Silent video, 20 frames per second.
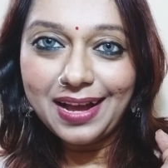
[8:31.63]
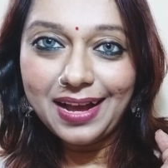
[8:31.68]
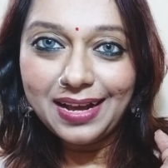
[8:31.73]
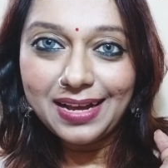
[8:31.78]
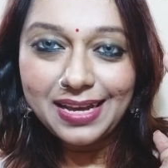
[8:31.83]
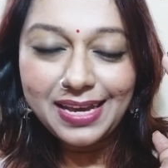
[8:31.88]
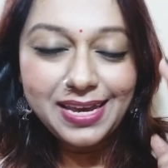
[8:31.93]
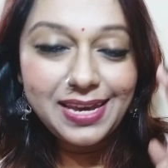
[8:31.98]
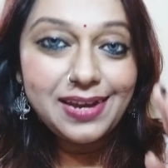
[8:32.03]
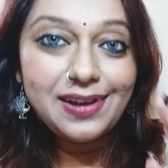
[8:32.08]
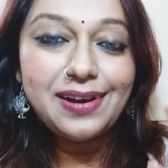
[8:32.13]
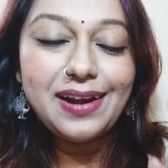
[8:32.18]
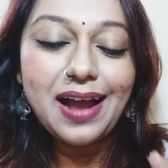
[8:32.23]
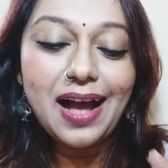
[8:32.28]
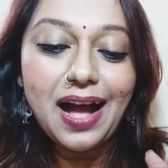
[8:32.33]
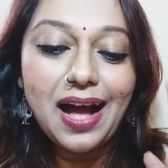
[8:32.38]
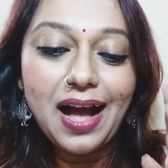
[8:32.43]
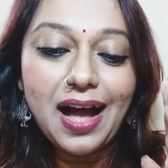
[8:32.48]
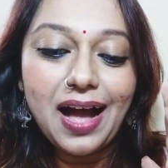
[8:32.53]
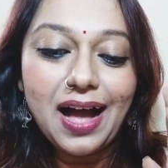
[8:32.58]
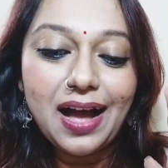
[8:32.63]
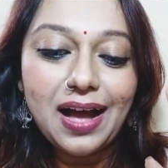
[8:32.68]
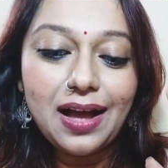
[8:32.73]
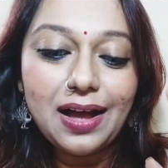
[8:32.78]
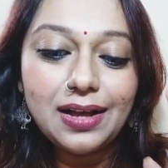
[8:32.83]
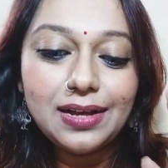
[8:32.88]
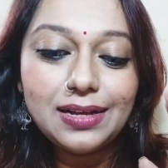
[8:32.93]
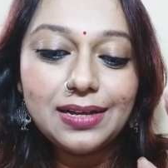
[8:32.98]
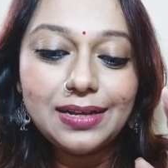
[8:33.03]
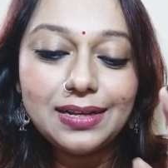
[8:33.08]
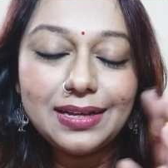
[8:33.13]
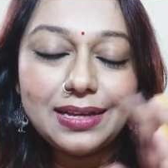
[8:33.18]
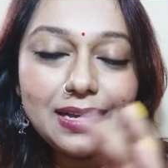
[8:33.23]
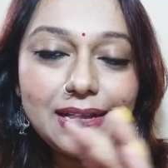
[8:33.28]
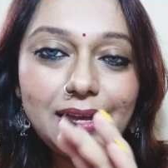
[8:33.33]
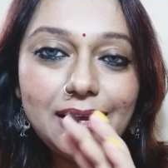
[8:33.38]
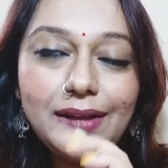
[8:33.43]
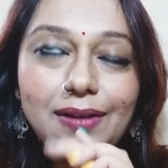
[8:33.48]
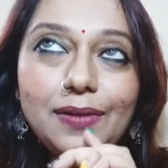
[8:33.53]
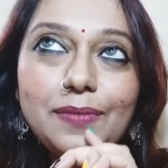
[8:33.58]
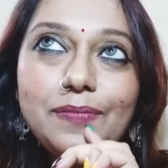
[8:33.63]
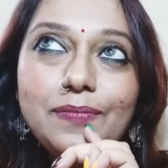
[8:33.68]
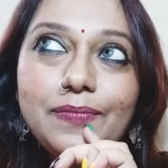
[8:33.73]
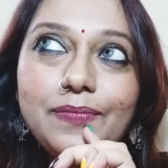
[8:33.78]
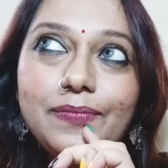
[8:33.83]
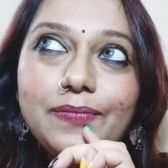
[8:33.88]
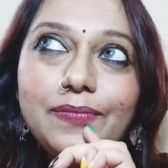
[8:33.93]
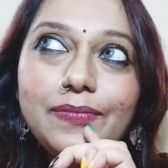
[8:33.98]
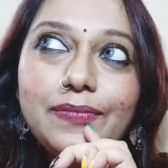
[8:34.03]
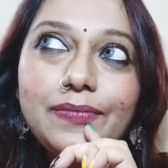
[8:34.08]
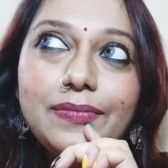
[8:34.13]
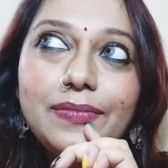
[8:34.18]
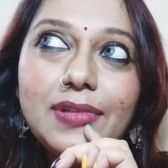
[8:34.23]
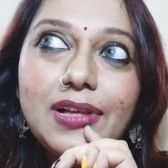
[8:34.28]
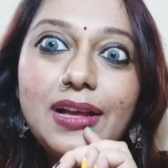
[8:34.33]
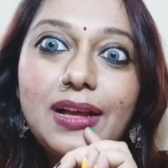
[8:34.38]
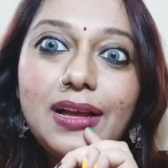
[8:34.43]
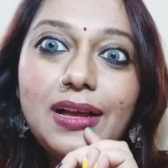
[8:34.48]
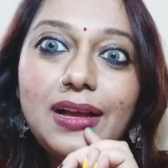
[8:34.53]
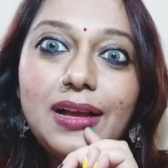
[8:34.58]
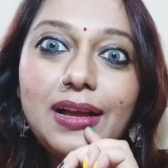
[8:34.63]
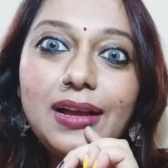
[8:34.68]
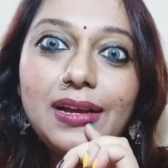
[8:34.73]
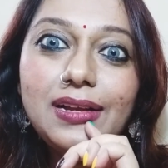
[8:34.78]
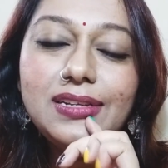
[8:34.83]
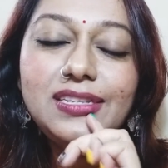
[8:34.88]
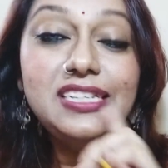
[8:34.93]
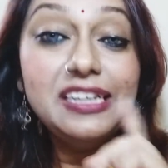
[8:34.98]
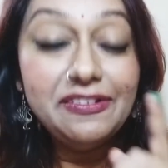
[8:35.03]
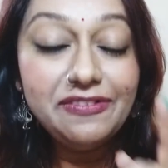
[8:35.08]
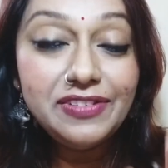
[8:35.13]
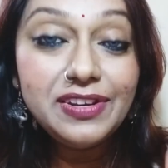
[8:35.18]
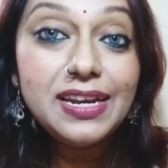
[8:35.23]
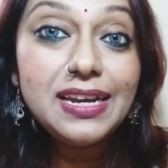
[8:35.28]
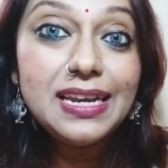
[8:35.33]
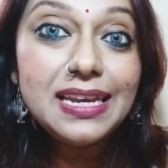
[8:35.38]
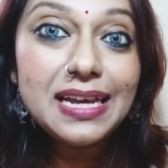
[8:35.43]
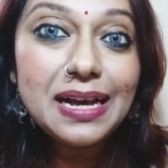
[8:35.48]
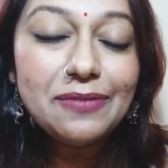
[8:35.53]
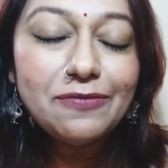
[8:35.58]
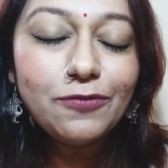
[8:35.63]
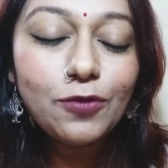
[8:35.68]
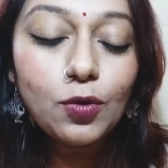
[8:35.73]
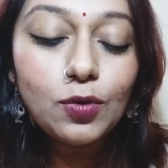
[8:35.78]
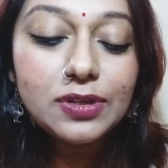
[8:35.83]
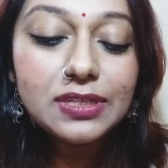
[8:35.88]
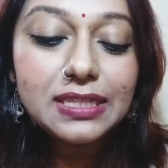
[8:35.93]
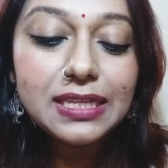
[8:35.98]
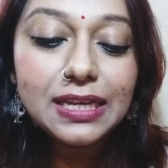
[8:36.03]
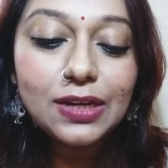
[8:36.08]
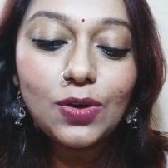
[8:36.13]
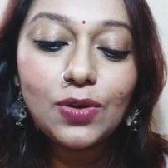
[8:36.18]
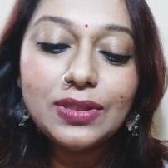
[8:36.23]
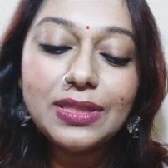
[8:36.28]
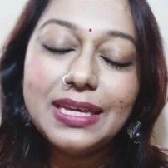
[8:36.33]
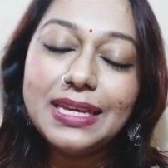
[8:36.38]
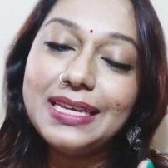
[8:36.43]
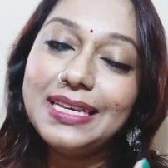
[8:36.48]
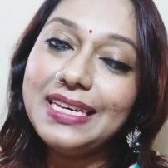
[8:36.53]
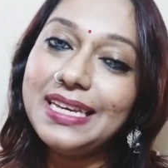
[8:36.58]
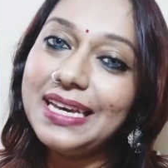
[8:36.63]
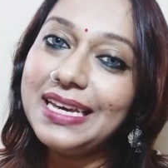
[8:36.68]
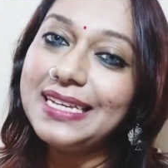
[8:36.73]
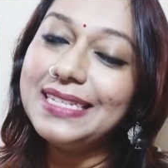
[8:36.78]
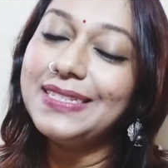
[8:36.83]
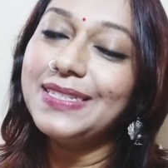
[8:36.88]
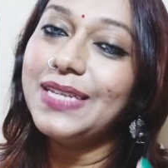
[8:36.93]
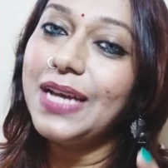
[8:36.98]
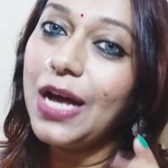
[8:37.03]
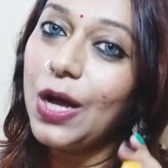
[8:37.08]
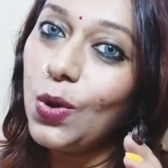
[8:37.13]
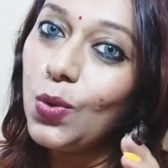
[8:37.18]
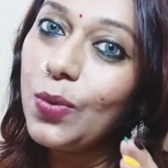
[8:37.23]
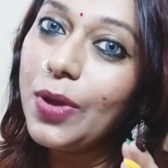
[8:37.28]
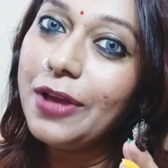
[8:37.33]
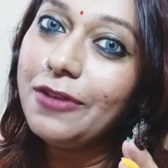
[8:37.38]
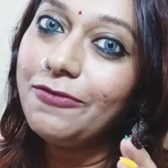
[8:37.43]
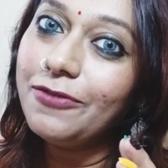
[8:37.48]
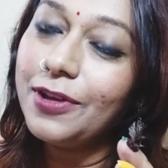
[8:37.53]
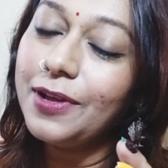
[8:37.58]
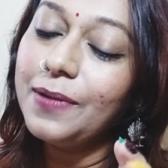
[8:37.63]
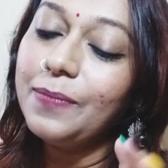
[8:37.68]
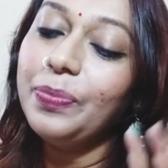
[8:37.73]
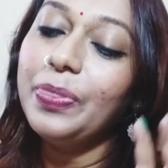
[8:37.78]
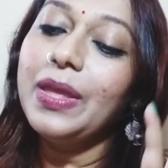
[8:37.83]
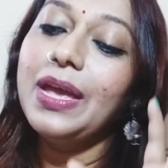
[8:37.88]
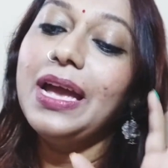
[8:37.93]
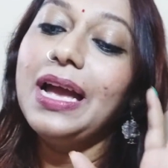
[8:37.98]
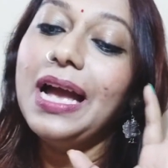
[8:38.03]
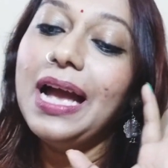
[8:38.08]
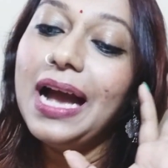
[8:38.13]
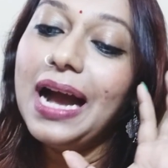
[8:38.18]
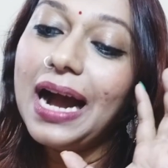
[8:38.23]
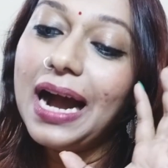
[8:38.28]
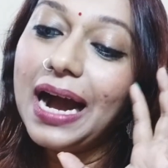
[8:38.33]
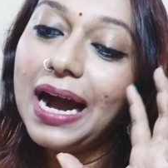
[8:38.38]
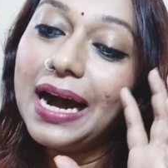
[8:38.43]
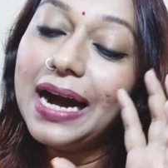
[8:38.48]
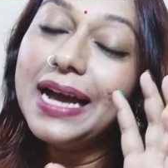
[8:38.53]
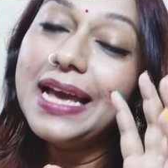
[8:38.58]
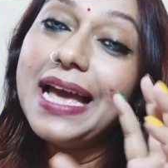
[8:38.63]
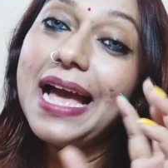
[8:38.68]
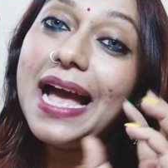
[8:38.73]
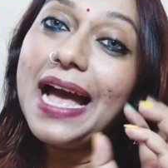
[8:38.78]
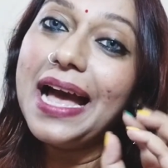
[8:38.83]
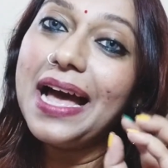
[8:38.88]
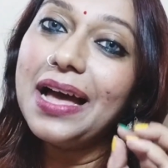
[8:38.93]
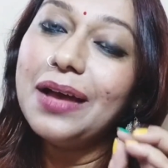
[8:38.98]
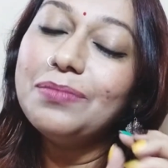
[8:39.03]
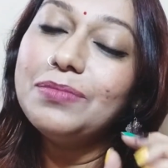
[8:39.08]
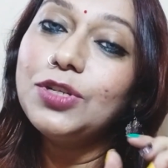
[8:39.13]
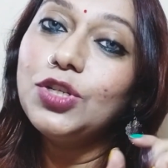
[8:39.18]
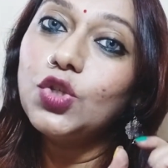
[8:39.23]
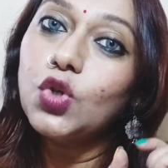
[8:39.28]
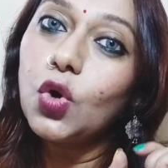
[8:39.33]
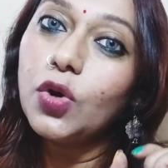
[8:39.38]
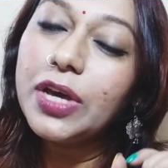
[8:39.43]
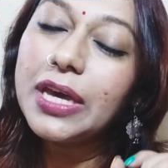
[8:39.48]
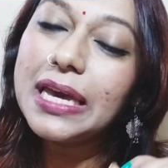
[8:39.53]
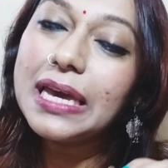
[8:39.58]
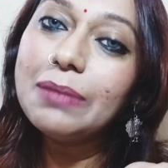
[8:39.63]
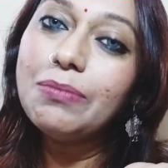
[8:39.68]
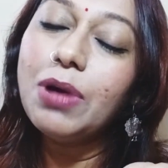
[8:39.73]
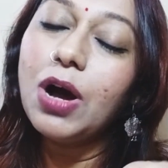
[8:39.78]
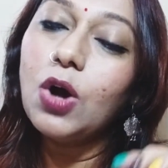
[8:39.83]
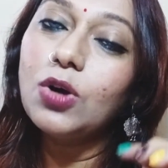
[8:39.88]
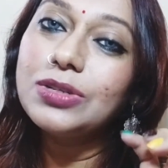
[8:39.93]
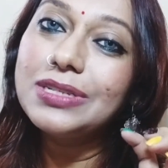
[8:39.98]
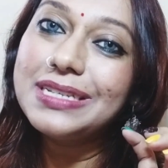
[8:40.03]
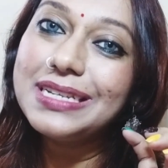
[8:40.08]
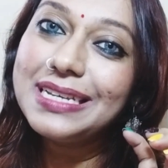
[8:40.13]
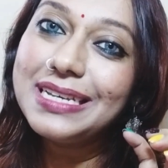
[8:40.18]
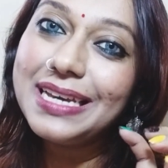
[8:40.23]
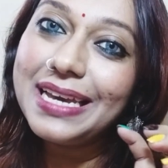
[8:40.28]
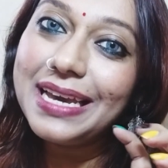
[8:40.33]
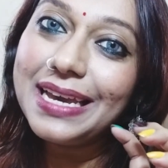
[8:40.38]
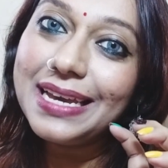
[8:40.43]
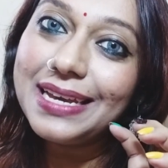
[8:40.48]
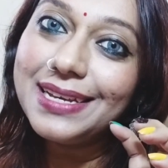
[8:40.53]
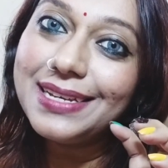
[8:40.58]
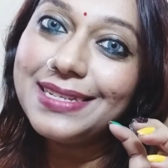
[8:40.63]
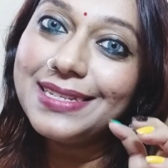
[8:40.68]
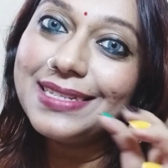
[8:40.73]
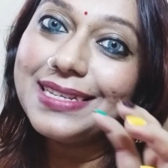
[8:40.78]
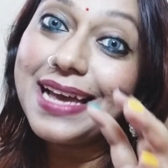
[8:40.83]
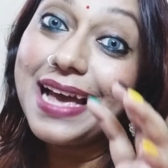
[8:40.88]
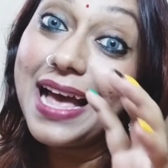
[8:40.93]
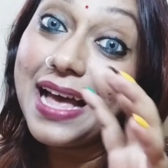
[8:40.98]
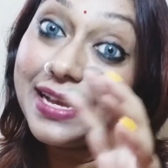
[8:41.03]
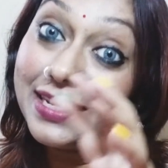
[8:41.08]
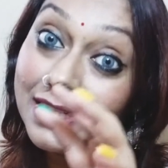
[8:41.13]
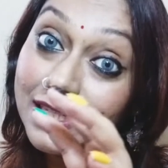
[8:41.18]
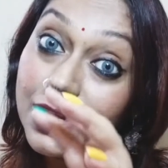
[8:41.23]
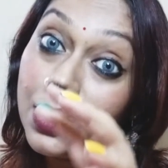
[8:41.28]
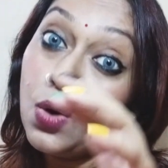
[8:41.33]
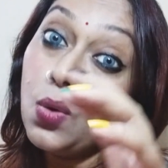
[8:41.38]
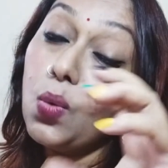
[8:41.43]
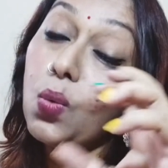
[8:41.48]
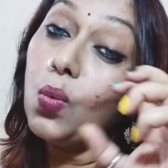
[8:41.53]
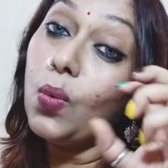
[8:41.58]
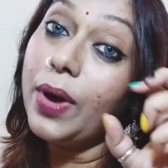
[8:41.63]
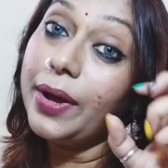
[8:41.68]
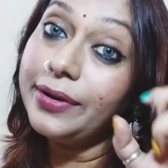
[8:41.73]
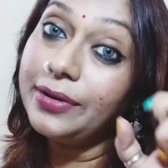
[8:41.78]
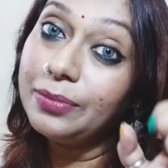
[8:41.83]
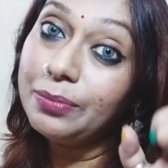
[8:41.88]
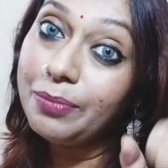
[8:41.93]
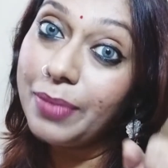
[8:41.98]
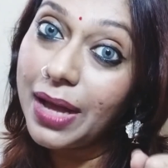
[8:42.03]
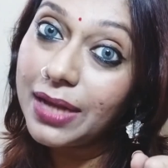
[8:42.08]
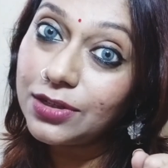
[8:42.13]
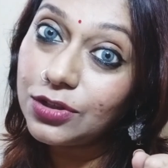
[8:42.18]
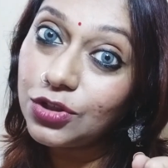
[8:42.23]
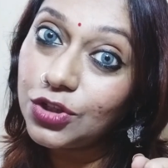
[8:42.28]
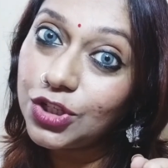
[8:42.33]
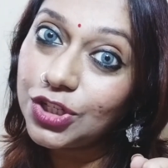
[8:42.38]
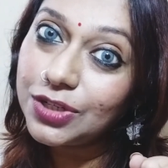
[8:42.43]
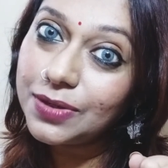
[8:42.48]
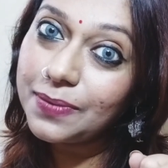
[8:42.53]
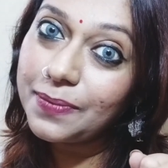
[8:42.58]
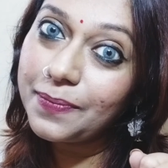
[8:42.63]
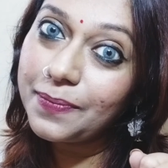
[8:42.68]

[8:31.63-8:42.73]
here definitely I'm focusing on the cakes. However, I am talking about cakes as one bunch,